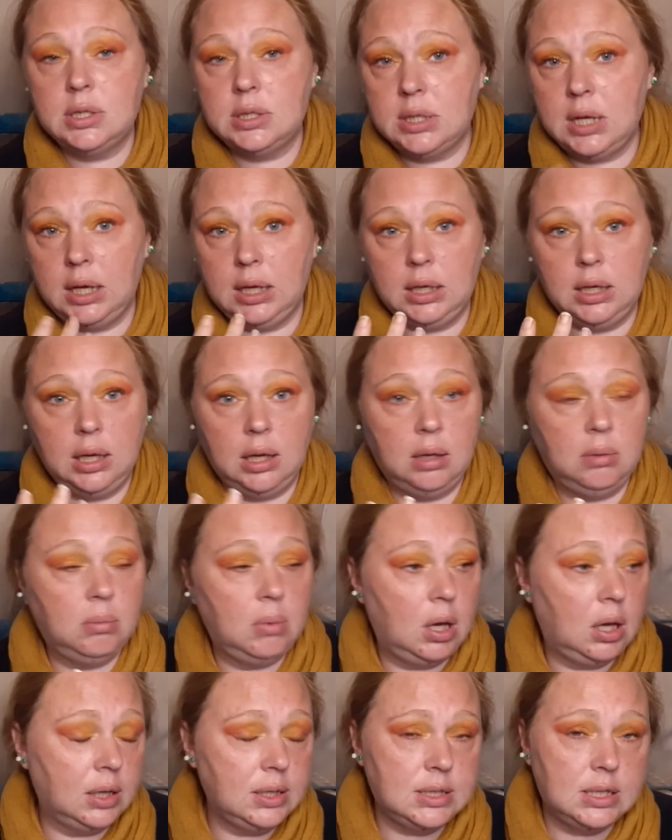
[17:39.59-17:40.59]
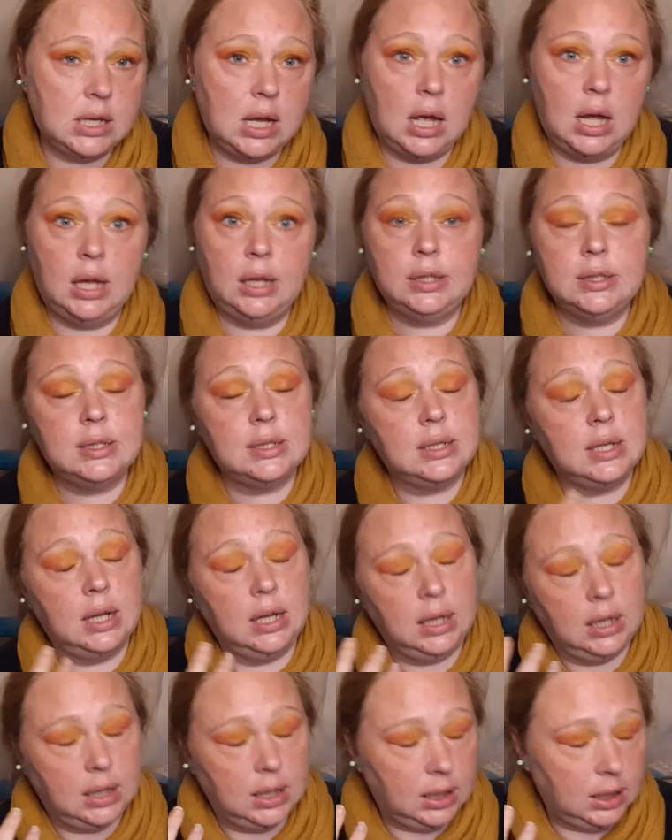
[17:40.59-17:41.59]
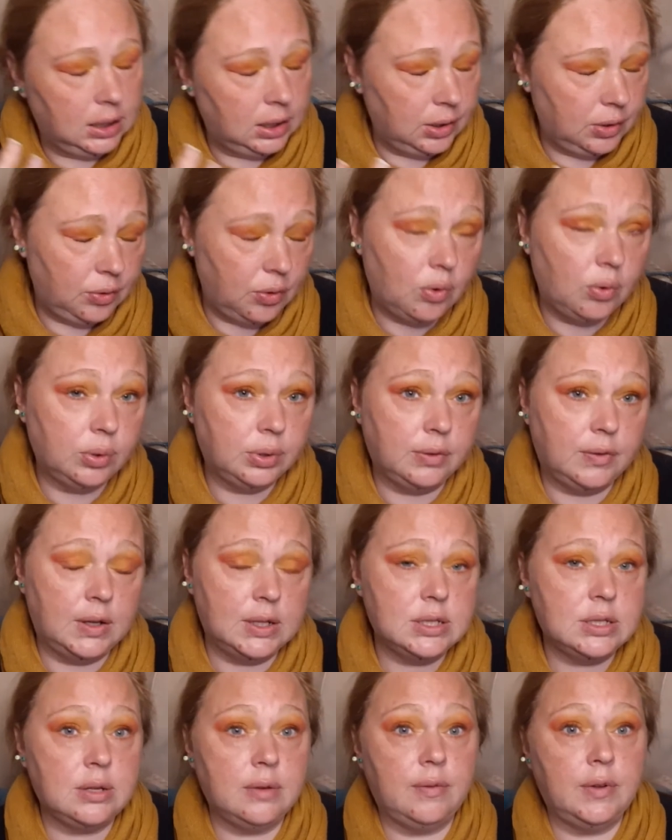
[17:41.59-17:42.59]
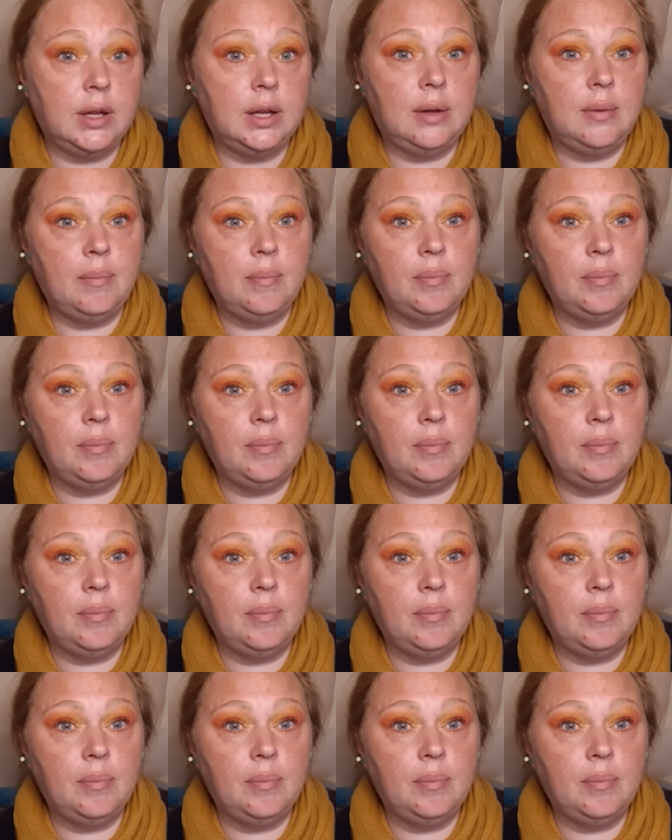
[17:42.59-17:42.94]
taking my SATs, taking all the rest of it.